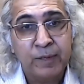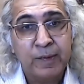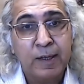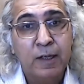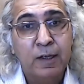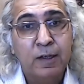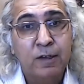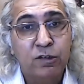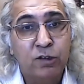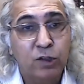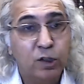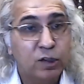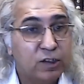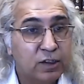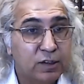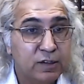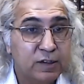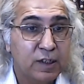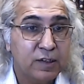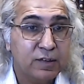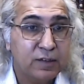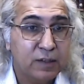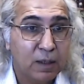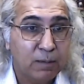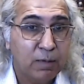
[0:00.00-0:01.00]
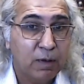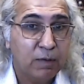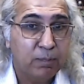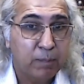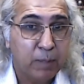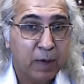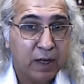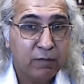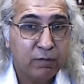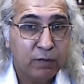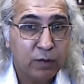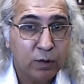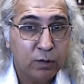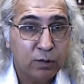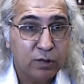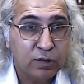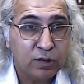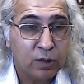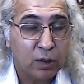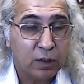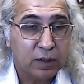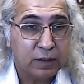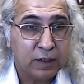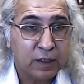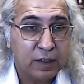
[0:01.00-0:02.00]
So these are some of my
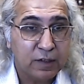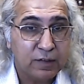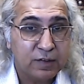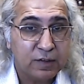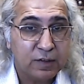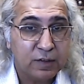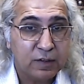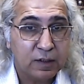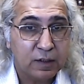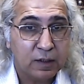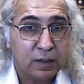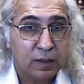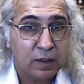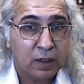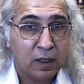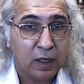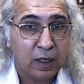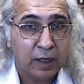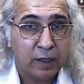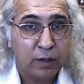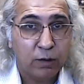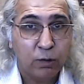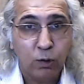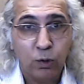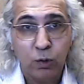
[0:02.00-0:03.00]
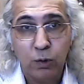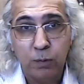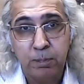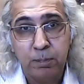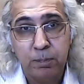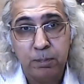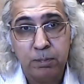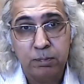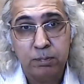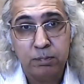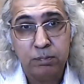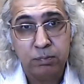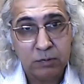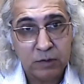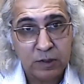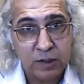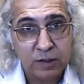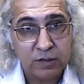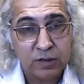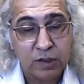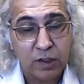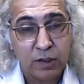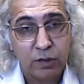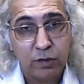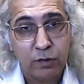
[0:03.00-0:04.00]
views on this. I hope
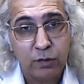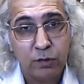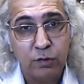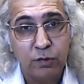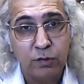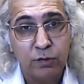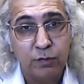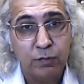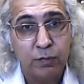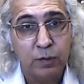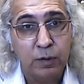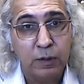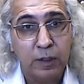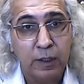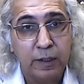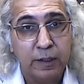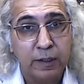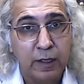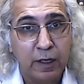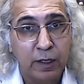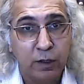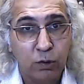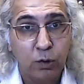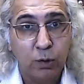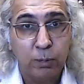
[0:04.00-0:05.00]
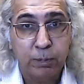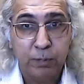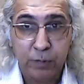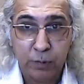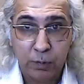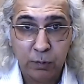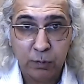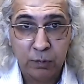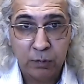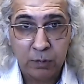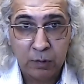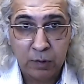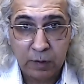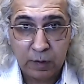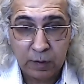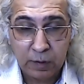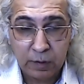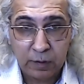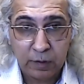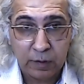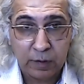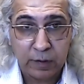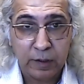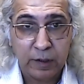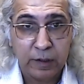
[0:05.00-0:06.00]
these are useful and I hope you
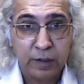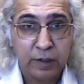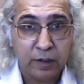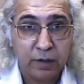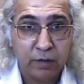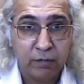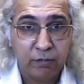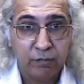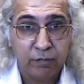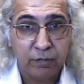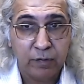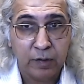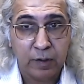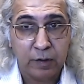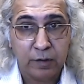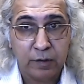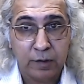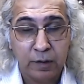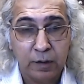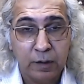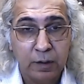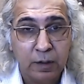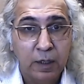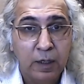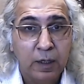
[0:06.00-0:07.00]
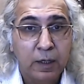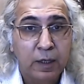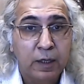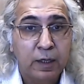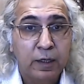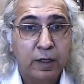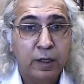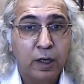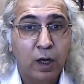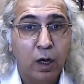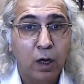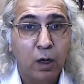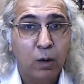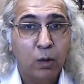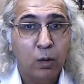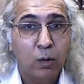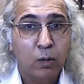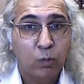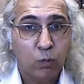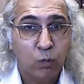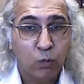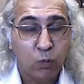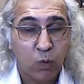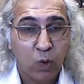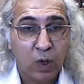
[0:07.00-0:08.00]
read it further. Now,
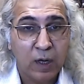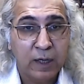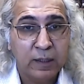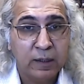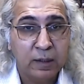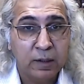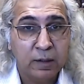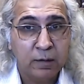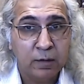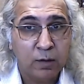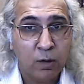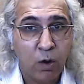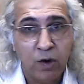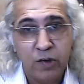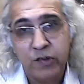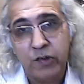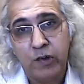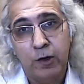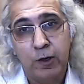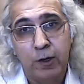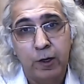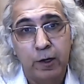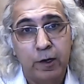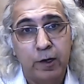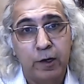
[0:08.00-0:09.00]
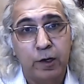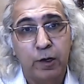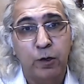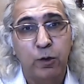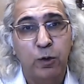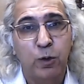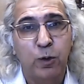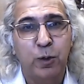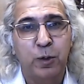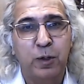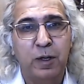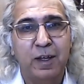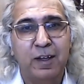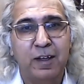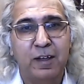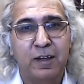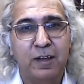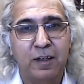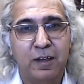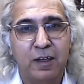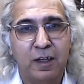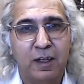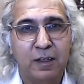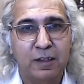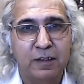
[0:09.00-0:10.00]
one cautionary note
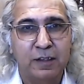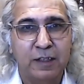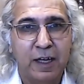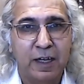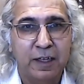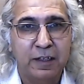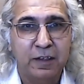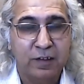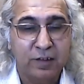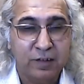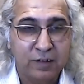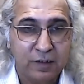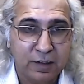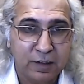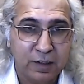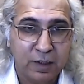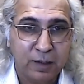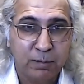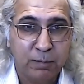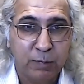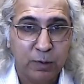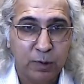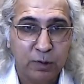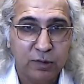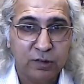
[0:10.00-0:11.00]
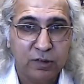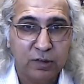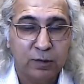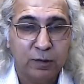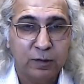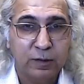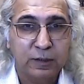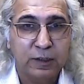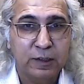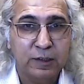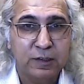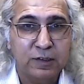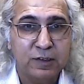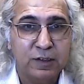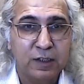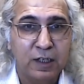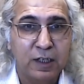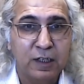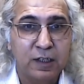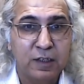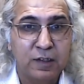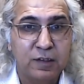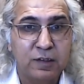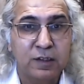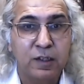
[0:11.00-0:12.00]
here, and that is that in post-colonial
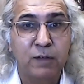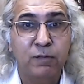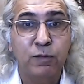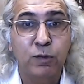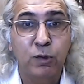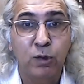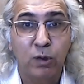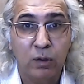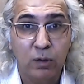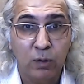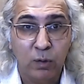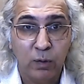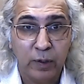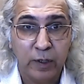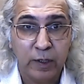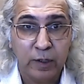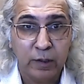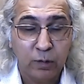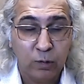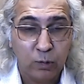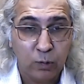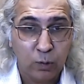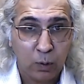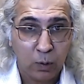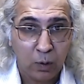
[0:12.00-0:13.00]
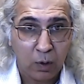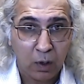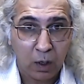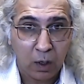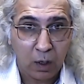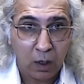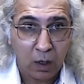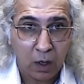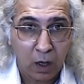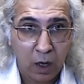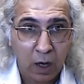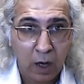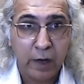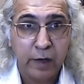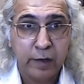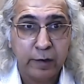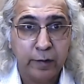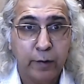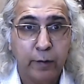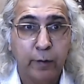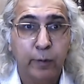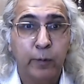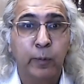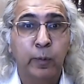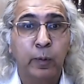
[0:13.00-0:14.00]
studies, if you're going to
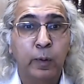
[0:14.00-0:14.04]
argue